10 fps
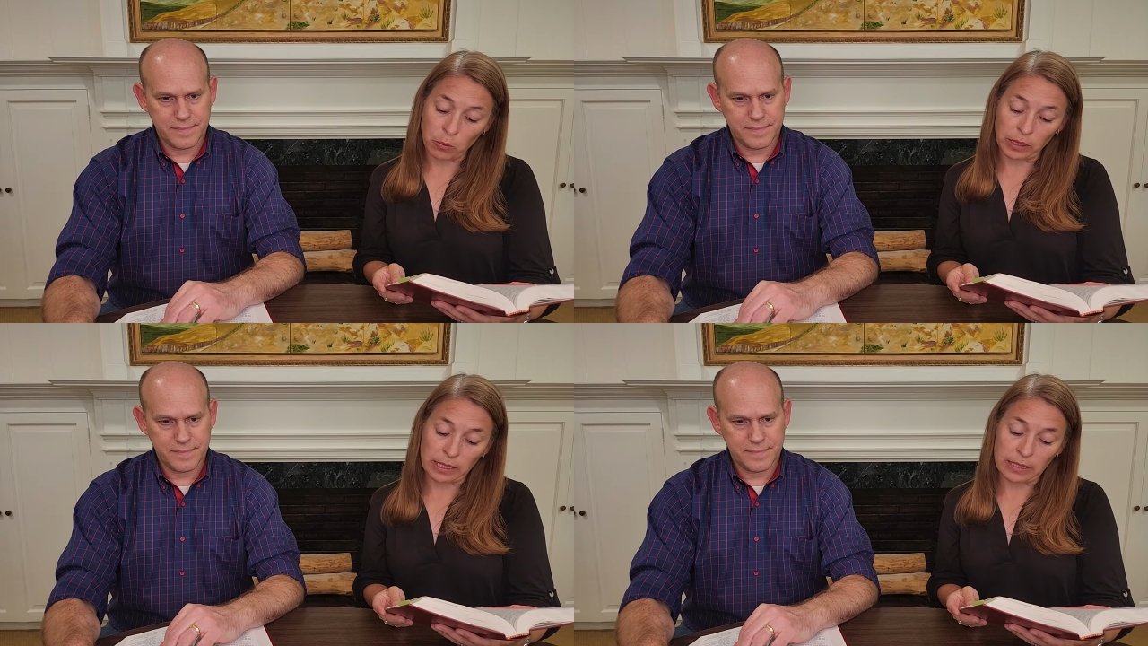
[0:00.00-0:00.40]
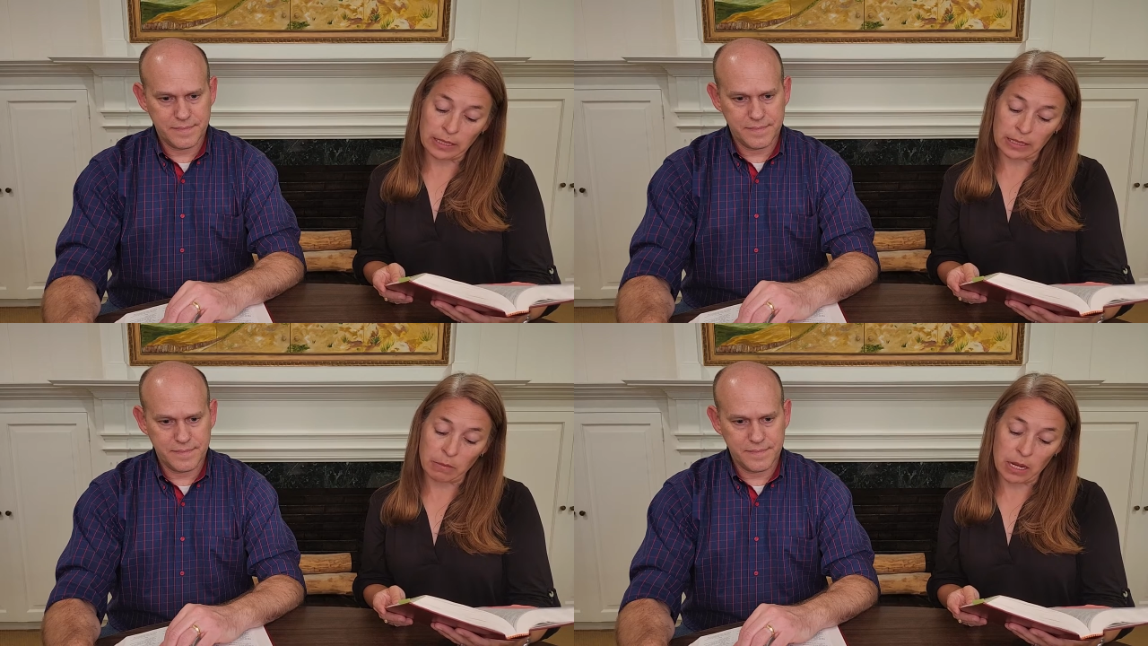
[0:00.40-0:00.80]
Speaker 1: would
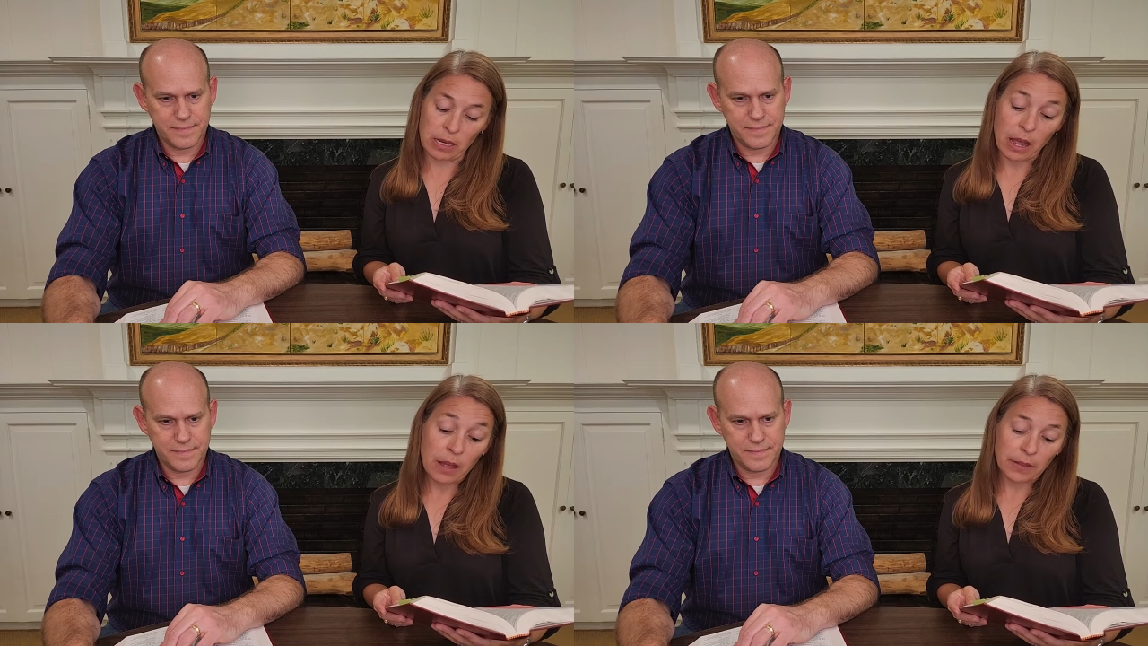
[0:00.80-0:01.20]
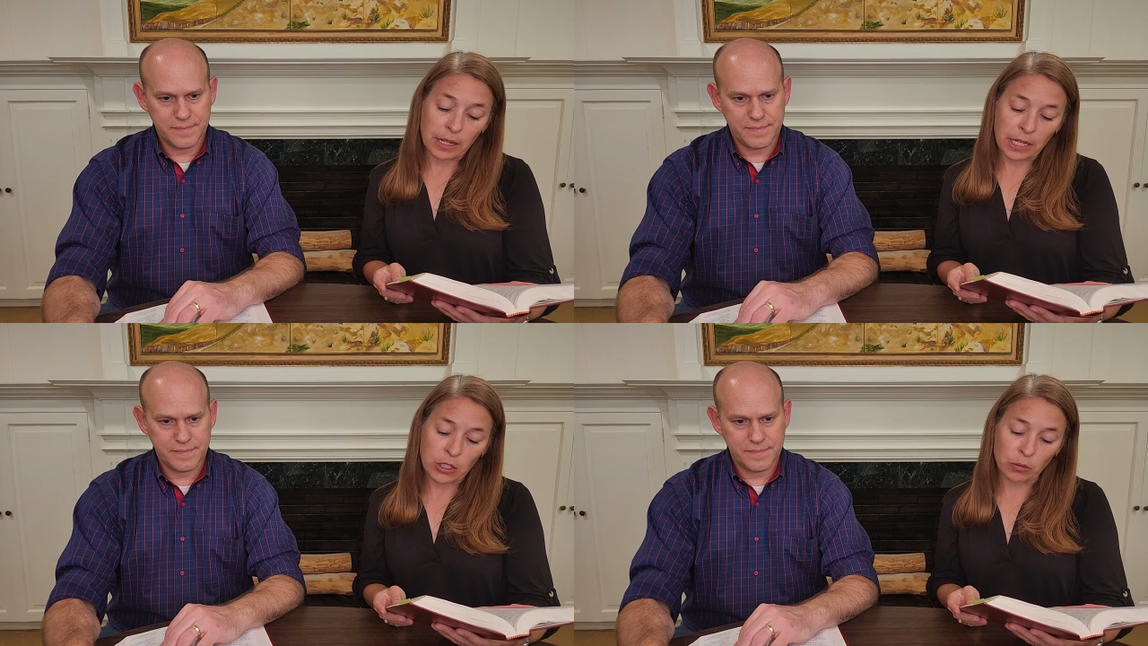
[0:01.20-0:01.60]
listen to me,
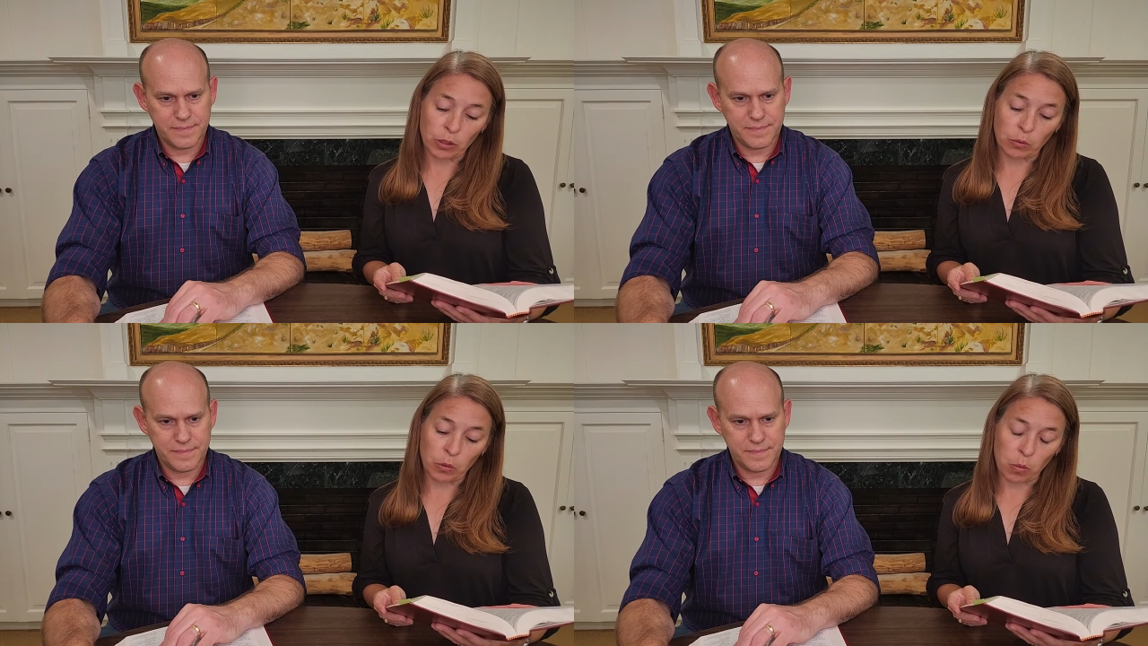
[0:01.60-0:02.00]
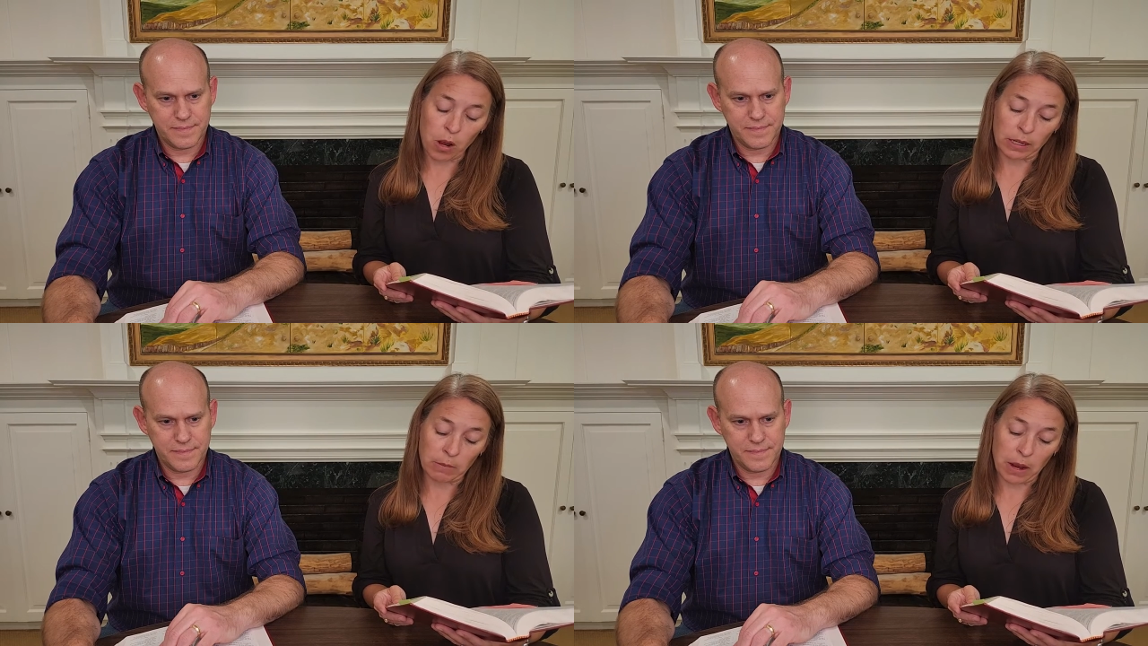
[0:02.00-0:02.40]
that Israel would
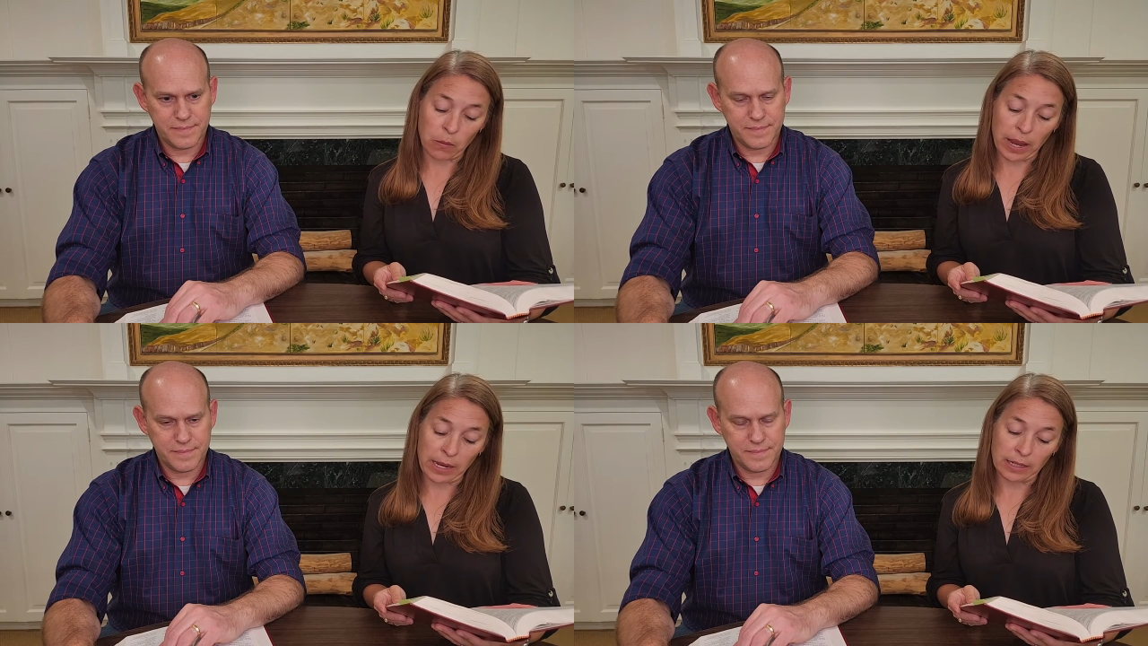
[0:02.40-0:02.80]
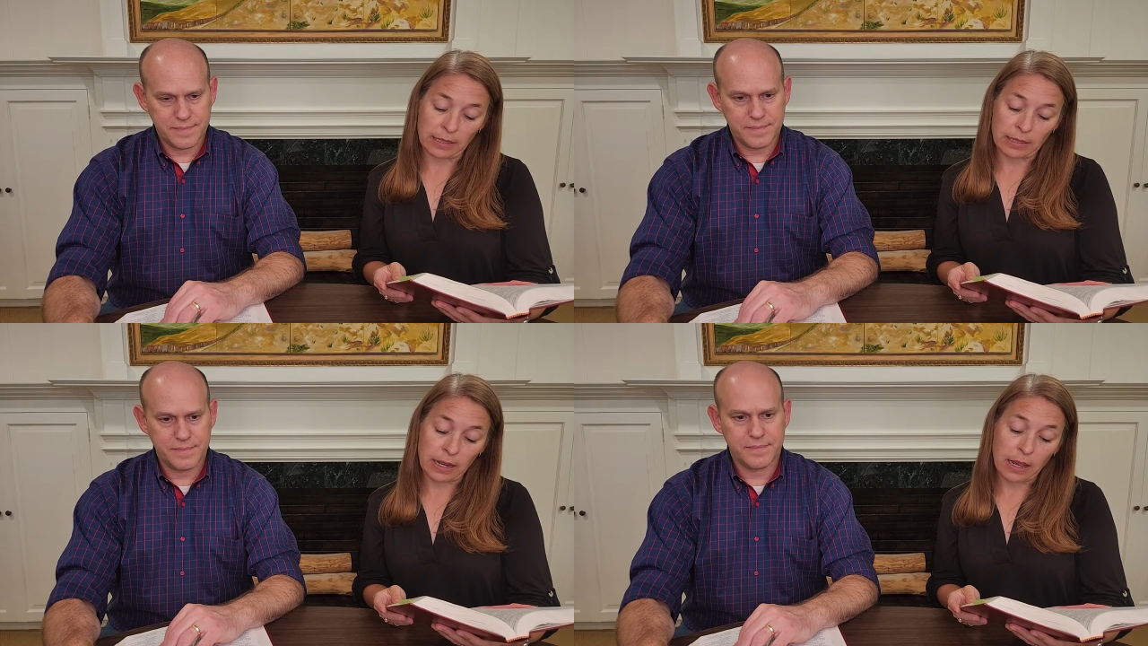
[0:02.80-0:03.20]
walk in my
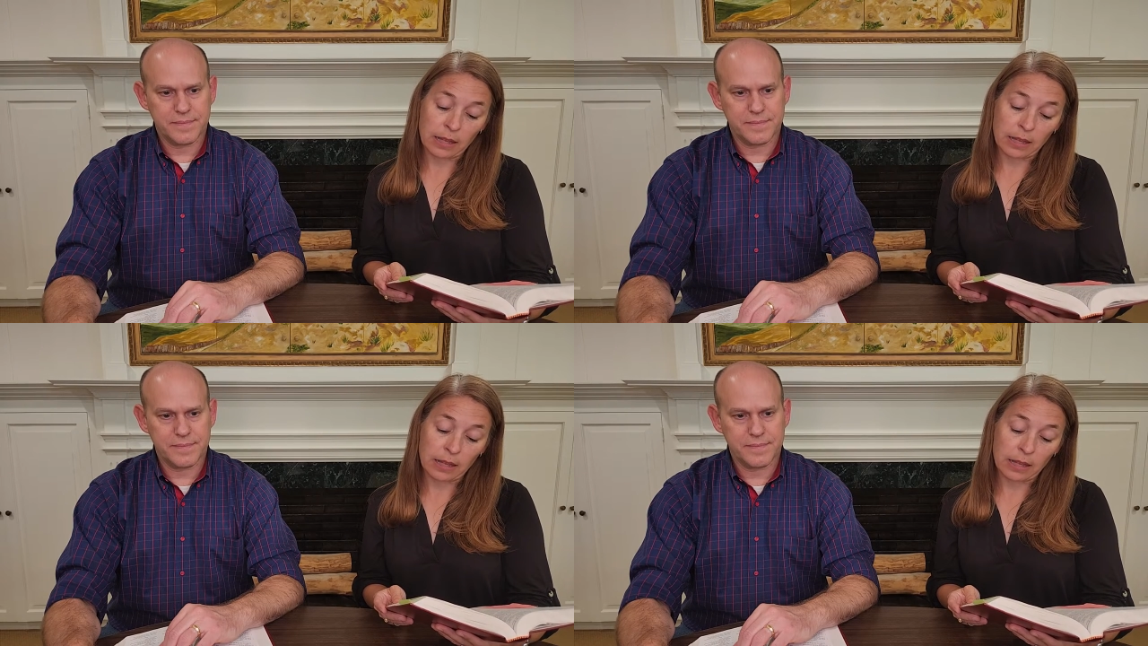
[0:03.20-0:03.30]
ways.